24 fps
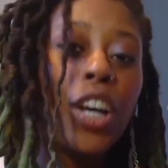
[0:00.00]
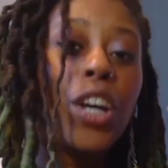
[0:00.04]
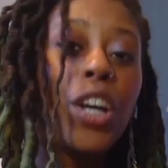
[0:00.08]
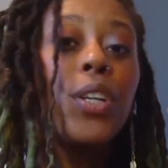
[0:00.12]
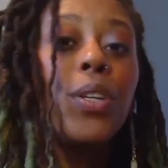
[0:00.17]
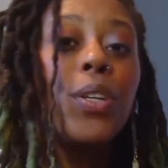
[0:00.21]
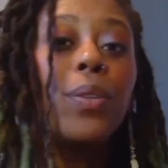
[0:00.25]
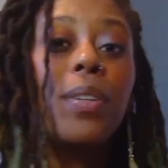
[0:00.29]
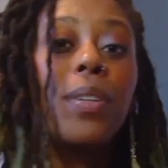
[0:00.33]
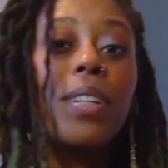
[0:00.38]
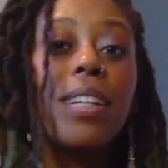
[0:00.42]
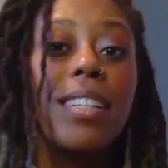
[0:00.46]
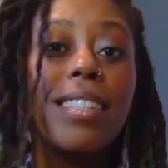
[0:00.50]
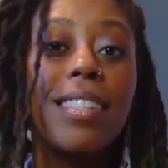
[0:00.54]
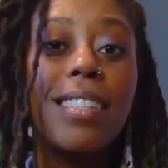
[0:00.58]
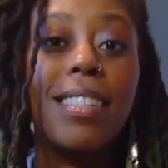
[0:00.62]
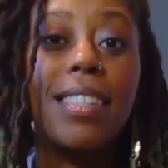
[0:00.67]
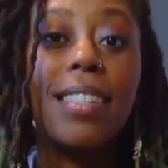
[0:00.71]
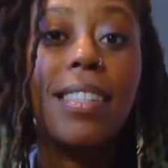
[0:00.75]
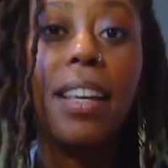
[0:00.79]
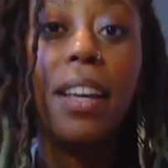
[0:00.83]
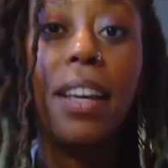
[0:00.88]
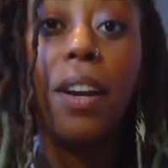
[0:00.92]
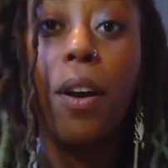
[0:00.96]
You can
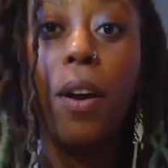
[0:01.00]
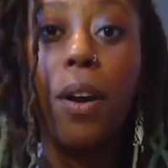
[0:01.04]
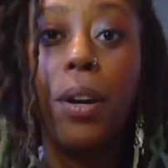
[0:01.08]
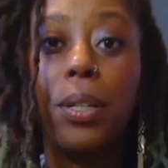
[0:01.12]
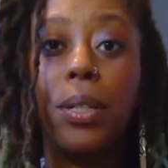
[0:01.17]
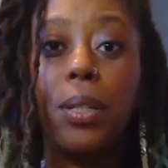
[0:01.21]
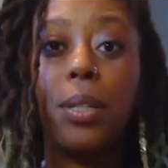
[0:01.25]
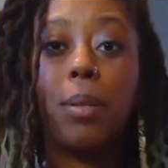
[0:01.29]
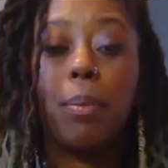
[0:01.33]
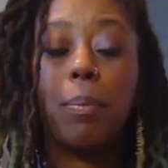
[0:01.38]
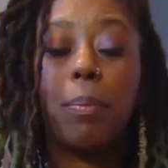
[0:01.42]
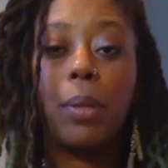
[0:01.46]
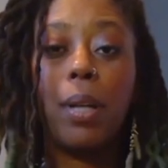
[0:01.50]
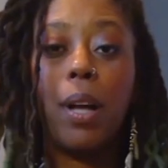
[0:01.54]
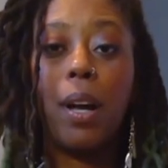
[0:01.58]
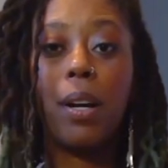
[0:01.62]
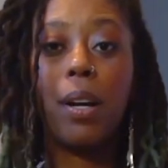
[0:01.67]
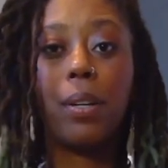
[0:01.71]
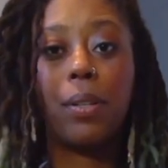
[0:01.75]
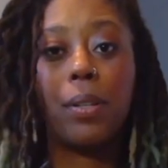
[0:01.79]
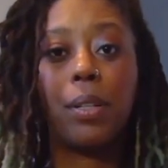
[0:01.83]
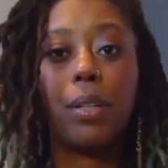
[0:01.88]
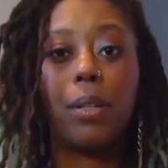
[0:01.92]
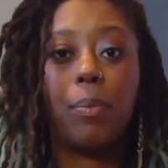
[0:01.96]
sit on your
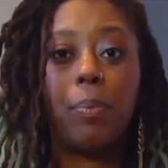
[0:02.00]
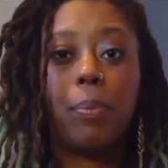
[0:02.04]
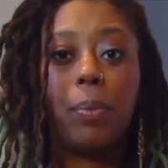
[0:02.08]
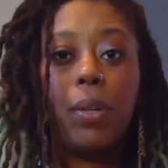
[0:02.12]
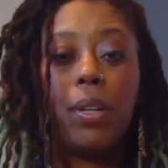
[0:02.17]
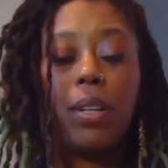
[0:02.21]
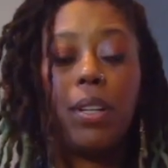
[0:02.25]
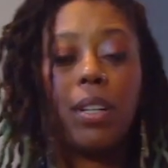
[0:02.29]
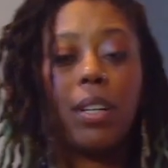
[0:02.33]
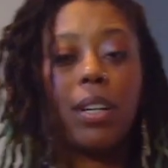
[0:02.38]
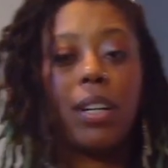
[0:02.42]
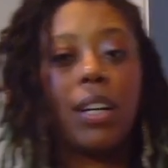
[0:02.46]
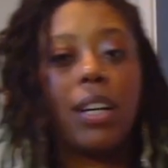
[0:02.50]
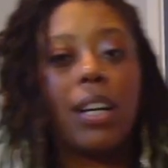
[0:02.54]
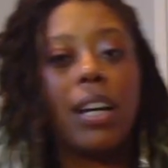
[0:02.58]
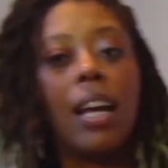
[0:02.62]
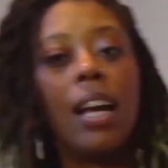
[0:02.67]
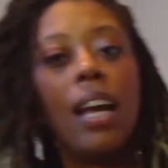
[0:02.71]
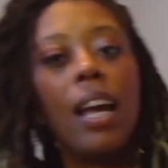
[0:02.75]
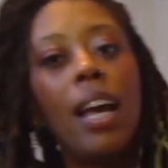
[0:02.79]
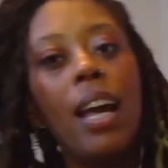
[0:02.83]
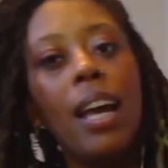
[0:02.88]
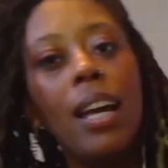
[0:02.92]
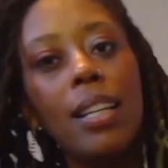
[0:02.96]
block or your book
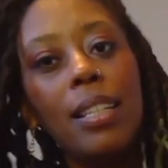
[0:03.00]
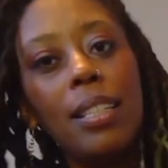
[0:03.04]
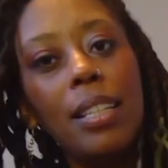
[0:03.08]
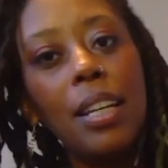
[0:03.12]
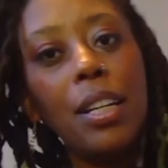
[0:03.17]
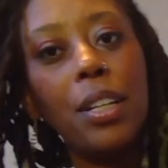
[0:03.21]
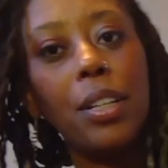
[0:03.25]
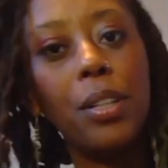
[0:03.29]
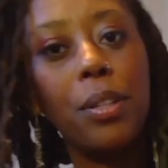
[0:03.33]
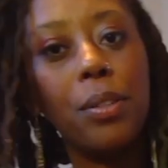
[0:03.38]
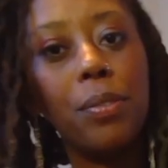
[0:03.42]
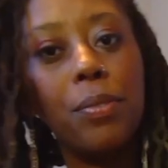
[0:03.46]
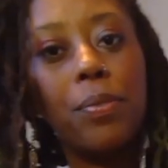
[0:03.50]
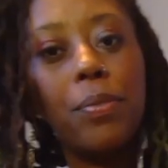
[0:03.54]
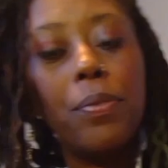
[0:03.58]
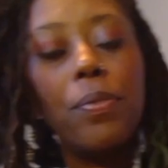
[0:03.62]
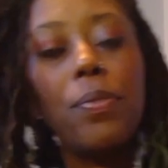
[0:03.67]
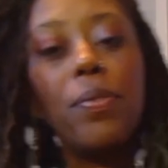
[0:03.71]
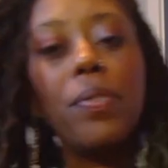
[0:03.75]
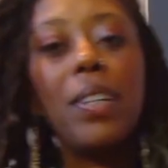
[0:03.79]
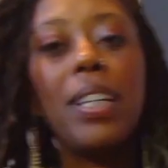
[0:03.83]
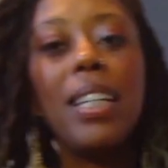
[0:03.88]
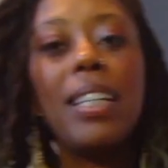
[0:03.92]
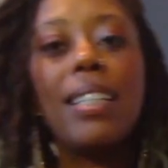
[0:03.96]
and take your
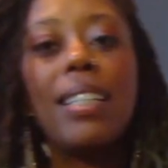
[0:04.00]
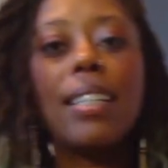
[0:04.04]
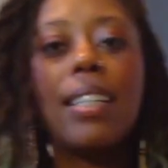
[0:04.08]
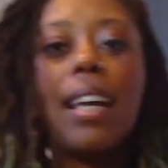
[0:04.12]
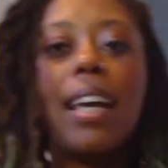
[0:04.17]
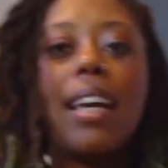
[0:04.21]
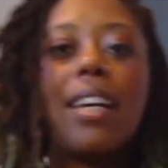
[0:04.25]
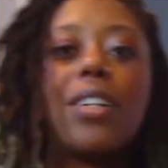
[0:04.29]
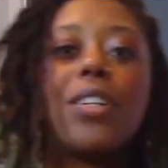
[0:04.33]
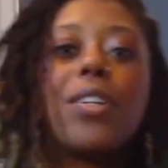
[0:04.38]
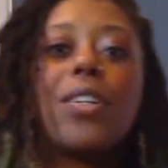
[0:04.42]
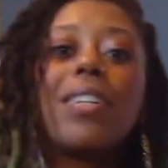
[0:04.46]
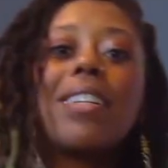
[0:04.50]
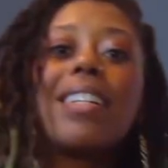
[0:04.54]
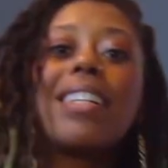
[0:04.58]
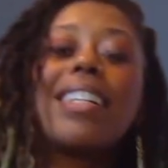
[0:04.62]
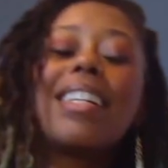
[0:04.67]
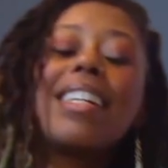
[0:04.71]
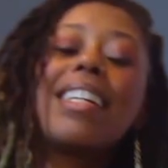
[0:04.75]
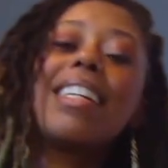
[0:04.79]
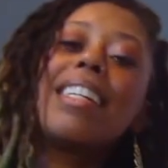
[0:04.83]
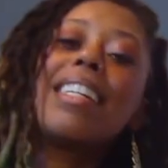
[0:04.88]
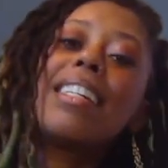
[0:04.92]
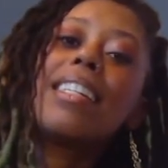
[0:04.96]
feet and your
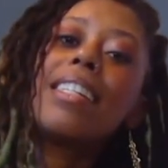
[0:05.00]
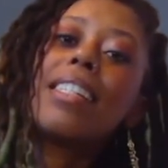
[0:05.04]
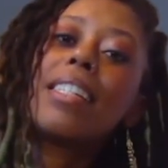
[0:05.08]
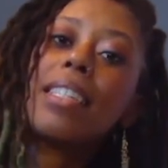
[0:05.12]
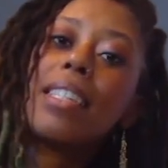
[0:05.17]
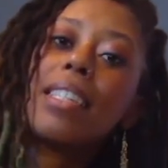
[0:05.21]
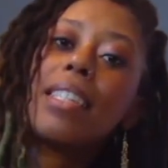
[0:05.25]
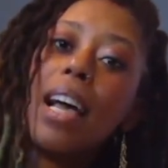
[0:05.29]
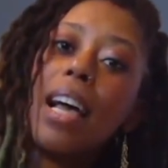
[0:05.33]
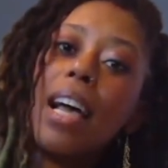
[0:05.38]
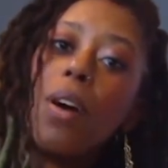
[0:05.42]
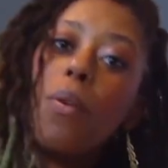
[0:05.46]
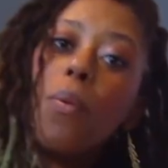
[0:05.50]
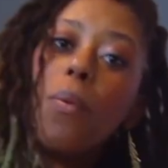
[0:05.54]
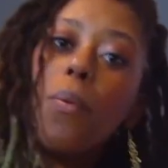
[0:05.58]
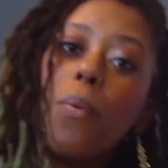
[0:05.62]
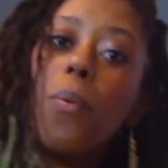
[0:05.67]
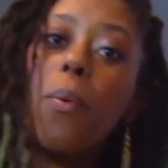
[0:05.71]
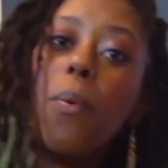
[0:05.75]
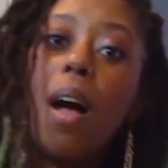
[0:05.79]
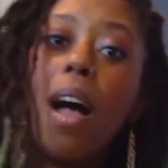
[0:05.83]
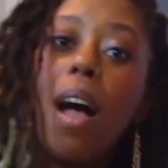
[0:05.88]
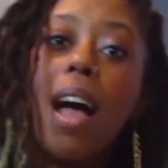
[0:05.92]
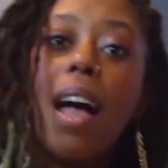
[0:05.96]
knees out
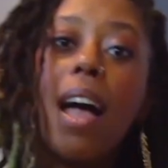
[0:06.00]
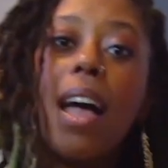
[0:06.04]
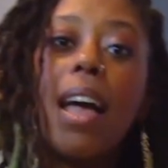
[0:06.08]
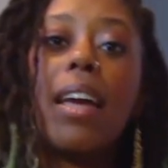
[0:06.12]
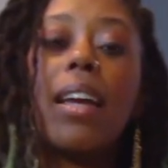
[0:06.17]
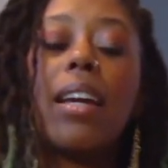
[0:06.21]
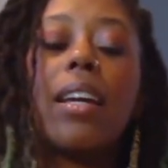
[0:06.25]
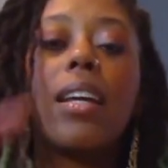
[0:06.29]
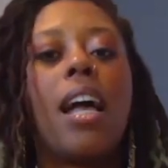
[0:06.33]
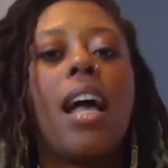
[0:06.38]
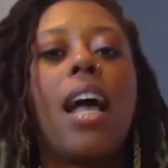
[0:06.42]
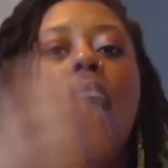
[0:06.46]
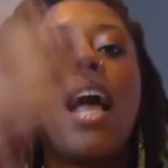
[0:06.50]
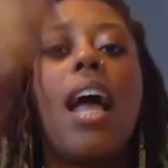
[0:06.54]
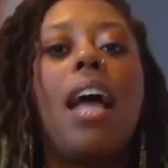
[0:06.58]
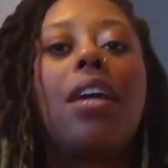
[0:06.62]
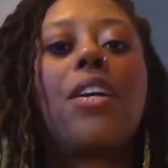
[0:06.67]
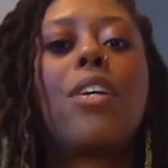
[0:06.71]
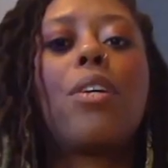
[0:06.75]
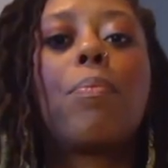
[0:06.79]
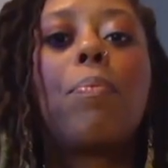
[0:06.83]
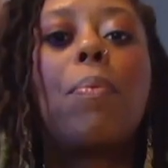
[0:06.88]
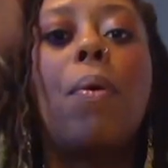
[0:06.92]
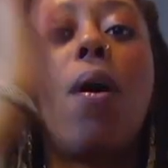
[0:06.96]
wide and
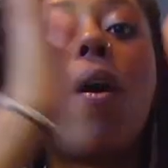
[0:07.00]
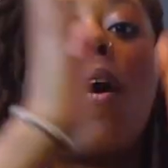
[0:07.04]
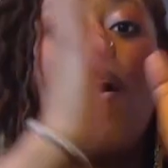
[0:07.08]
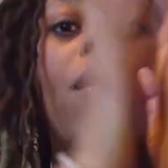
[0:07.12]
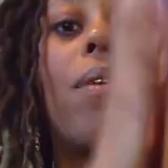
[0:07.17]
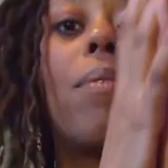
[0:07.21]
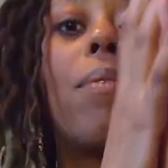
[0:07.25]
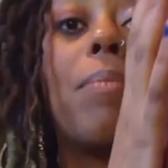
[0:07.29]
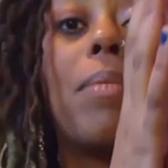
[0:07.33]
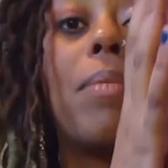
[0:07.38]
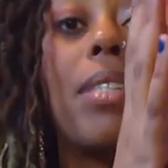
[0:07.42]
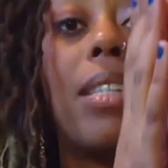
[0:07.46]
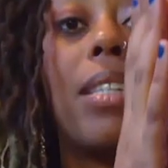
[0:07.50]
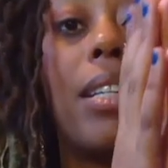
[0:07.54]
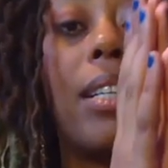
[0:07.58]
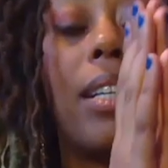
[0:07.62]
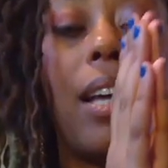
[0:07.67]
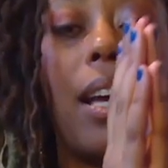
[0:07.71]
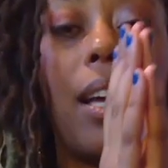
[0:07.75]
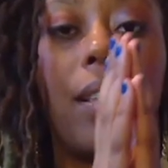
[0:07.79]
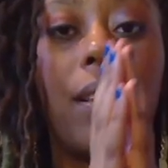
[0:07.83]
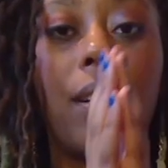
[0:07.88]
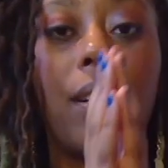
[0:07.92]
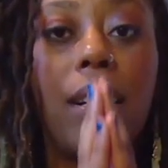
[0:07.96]
your palms
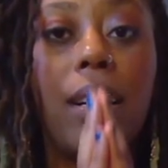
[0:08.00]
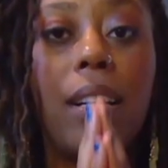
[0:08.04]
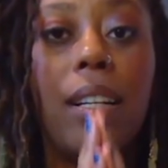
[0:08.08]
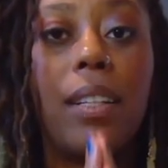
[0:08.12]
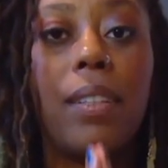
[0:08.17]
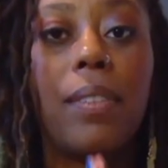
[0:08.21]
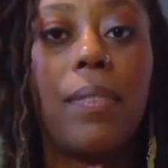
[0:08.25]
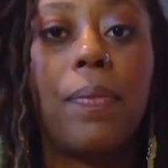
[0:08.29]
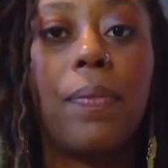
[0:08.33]
together,